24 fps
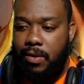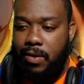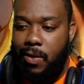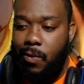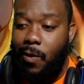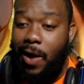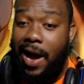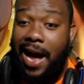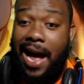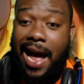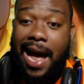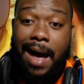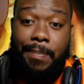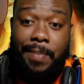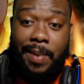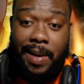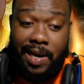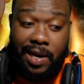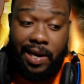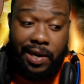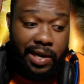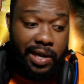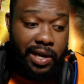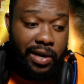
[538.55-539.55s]
What
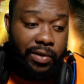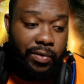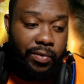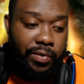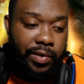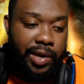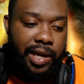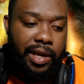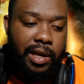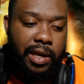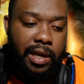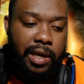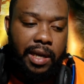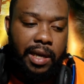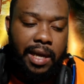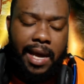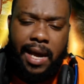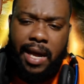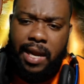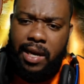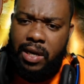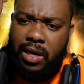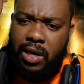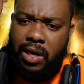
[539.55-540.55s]
happened in the arena? The
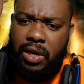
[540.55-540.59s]
end.